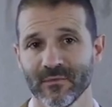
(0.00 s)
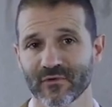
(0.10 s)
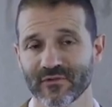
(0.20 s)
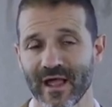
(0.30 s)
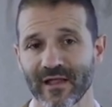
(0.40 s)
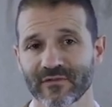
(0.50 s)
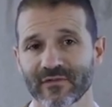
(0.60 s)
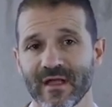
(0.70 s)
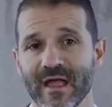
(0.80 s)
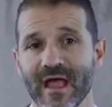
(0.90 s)

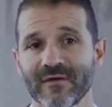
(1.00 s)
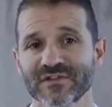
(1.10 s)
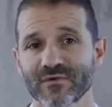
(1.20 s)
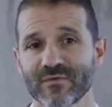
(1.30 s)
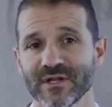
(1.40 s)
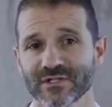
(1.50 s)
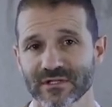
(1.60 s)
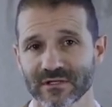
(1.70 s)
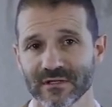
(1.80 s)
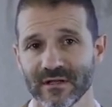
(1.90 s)
hemostats, have
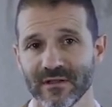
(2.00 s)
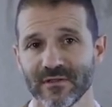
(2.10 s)
serration.